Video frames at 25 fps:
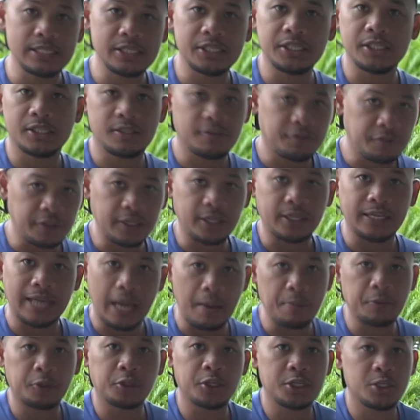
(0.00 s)
3
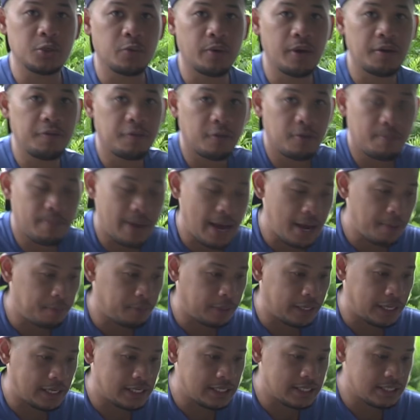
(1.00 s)
kilometers away from my
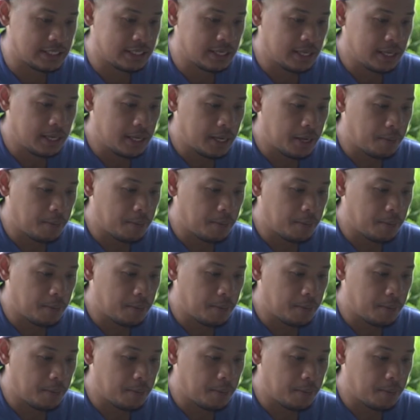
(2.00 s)
place.